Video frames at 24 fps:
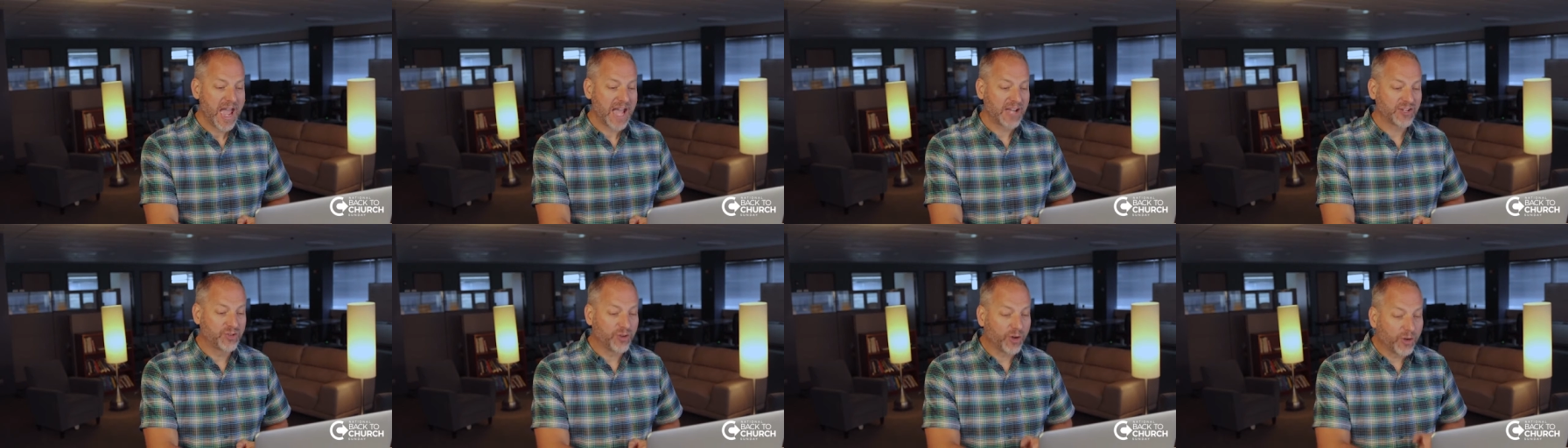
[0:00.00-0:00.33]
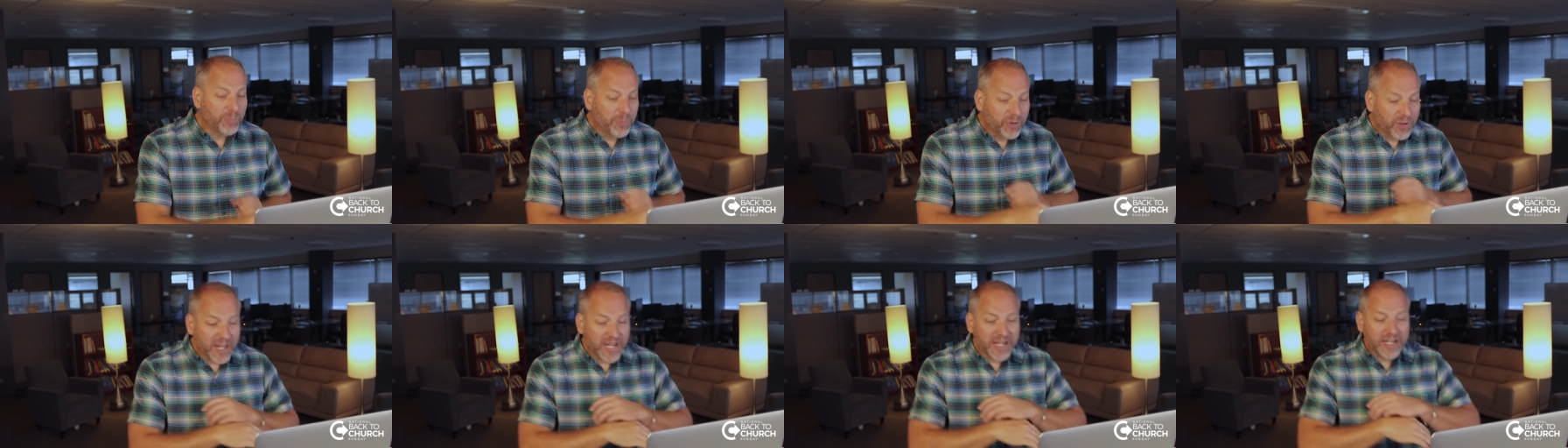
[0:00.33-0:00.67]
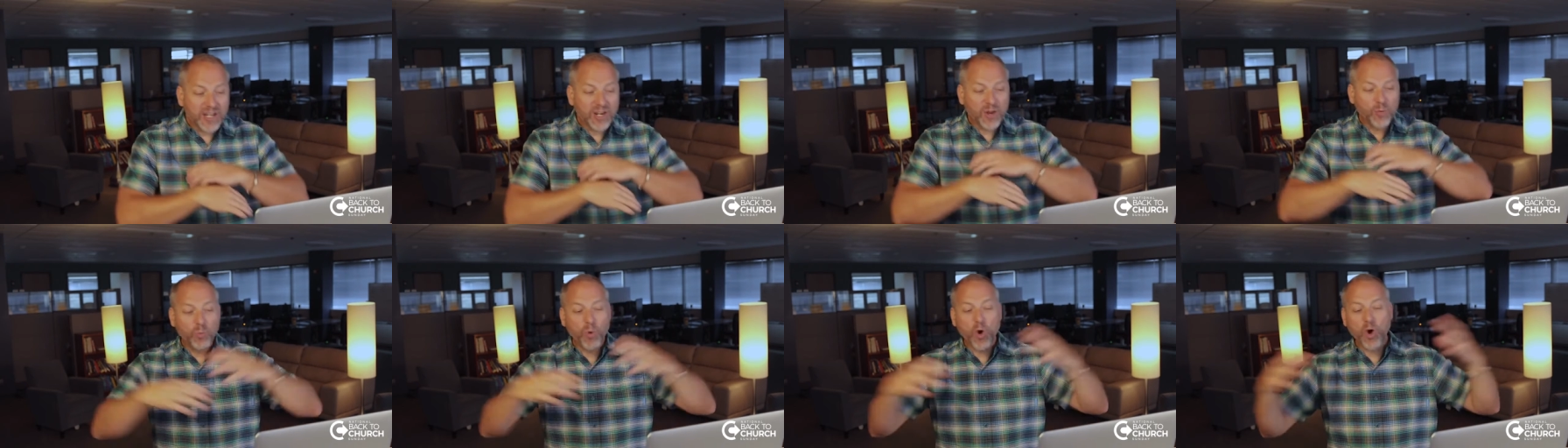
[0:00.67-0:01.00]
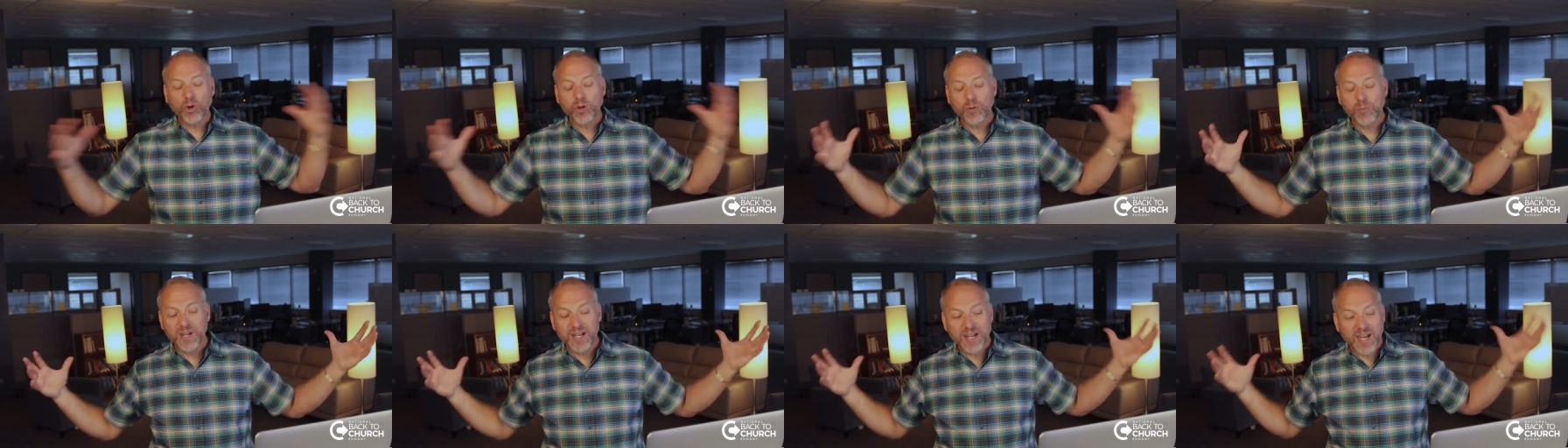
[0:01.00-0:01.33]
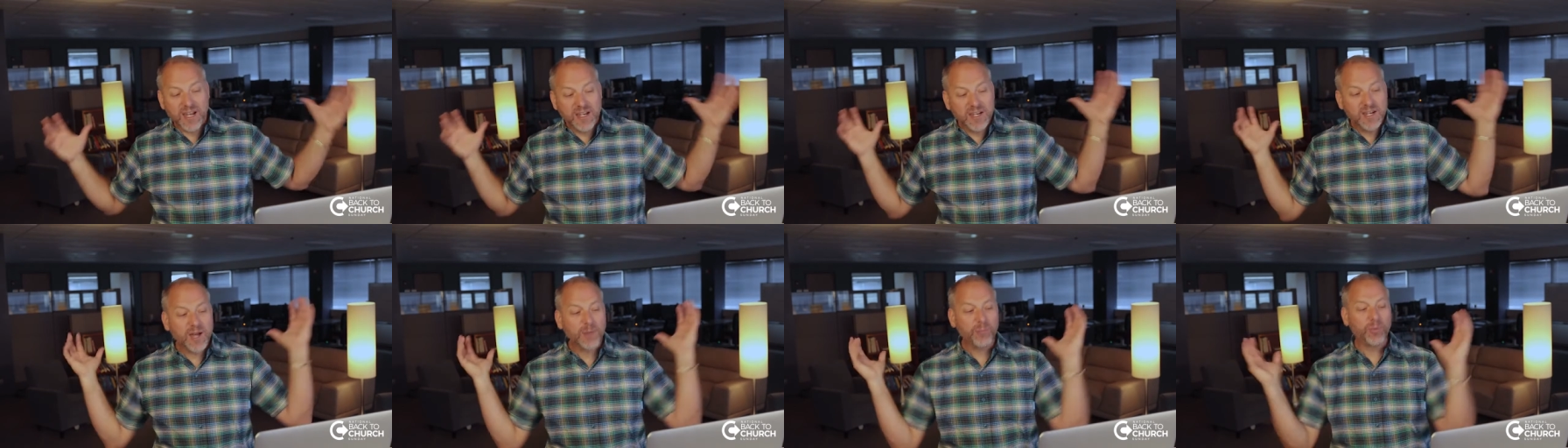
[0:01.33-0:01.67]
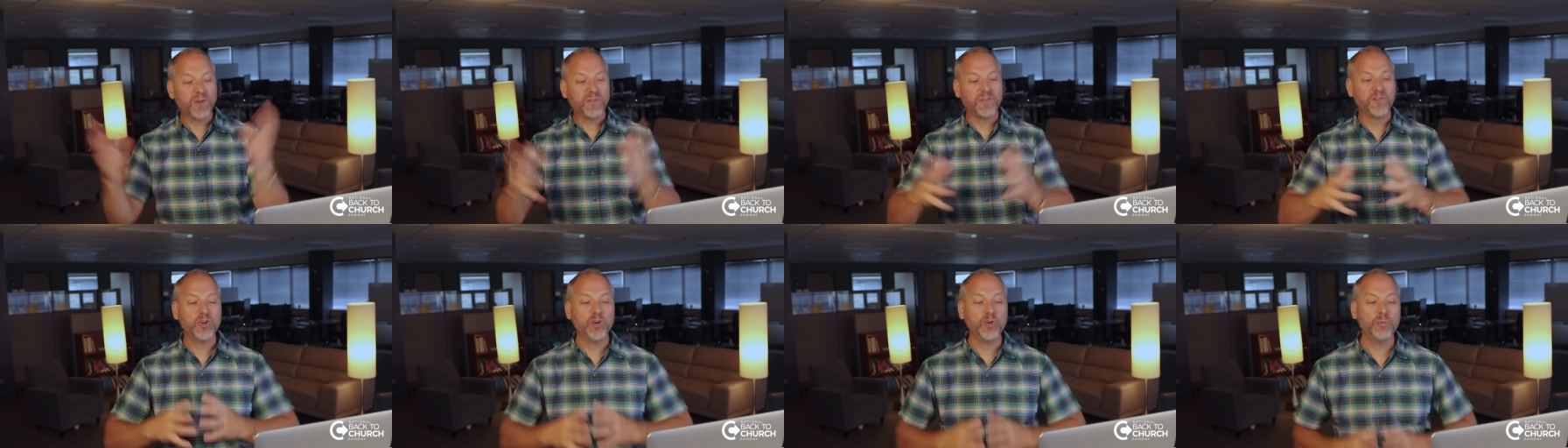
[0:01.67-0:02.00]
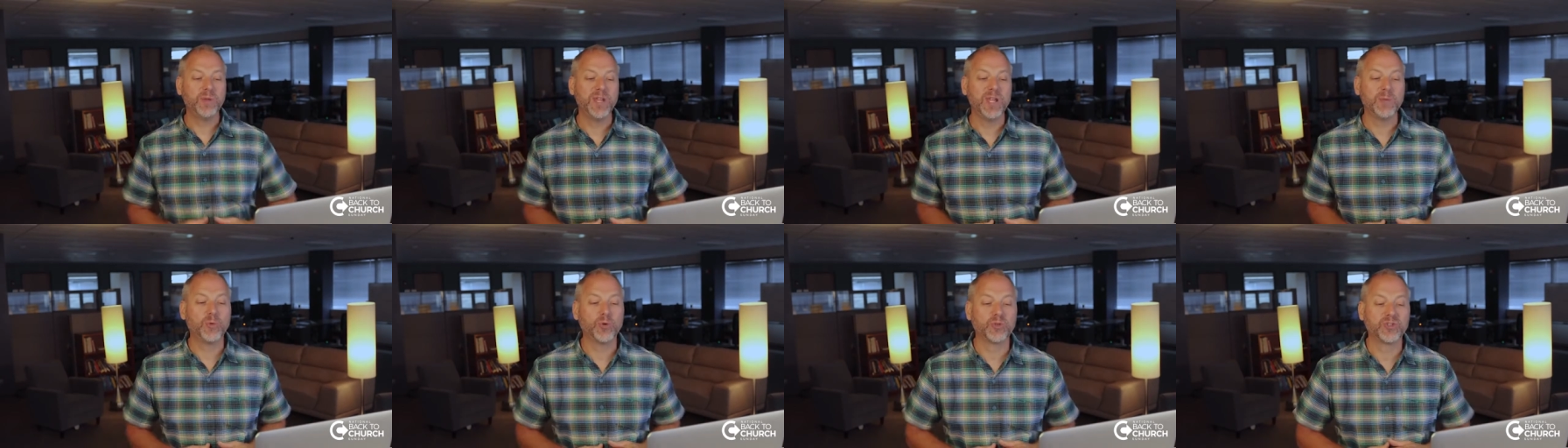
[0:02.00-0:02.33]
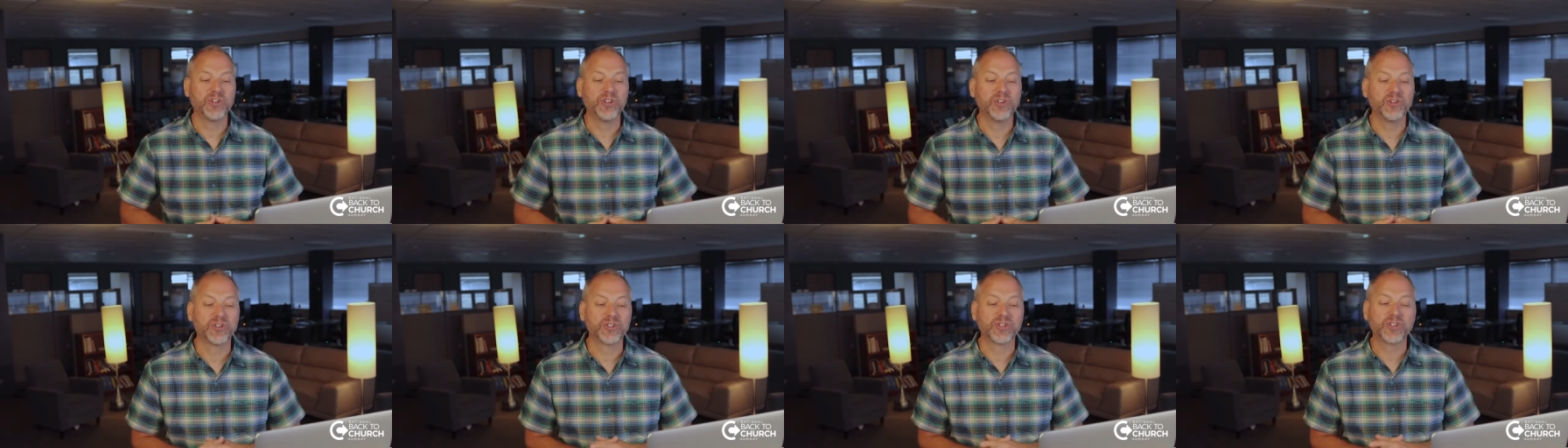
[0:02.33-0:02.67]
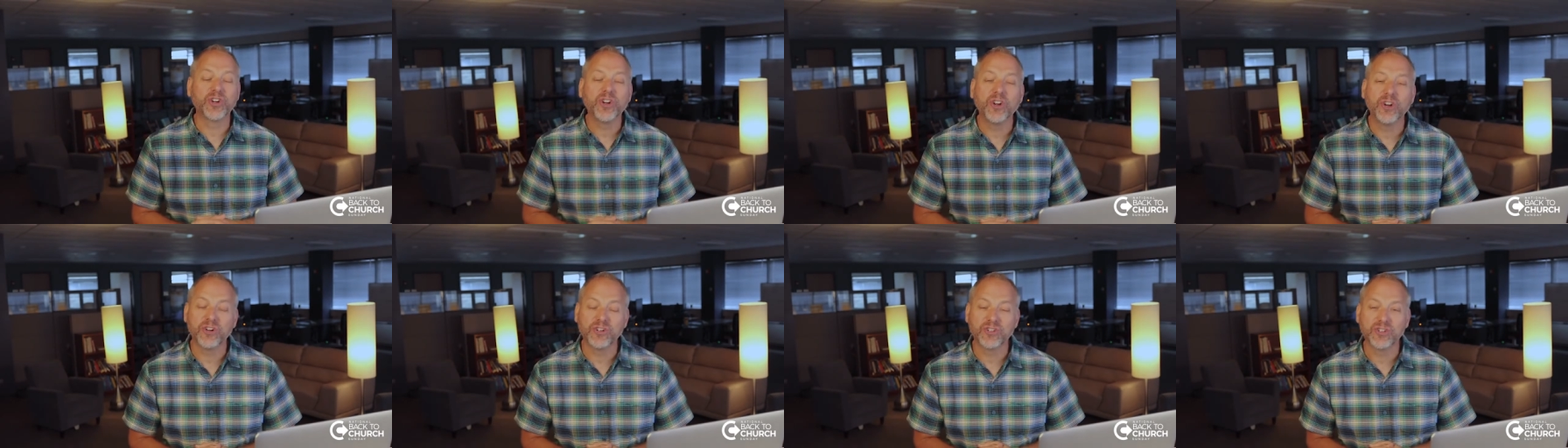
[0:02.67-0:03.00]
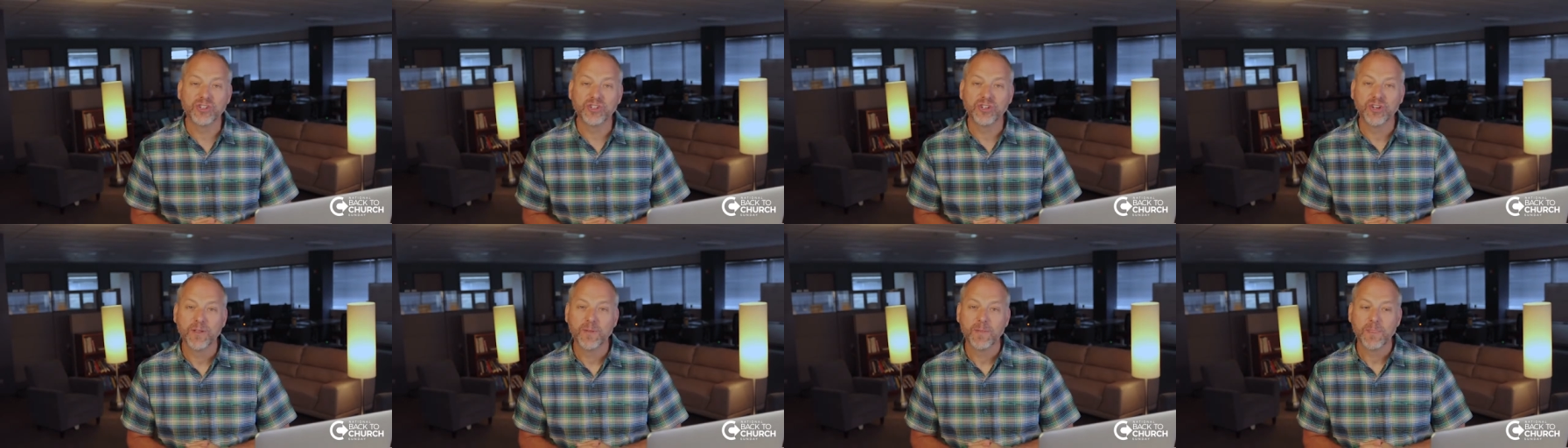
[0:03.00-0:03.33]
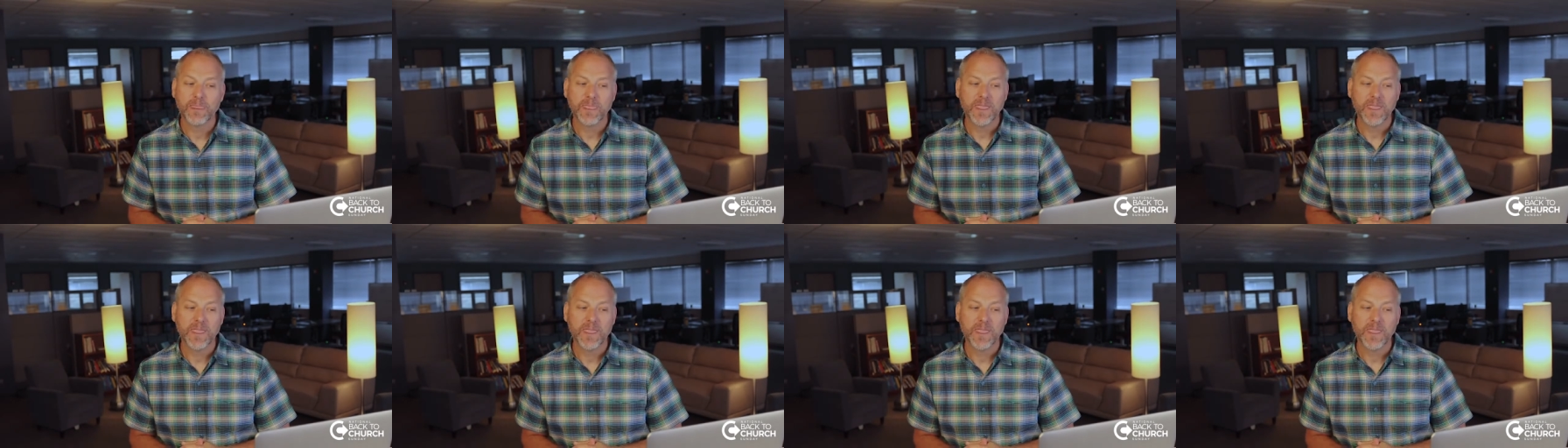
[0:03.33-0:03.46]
As you are planning on welcoming a number of new people to your church,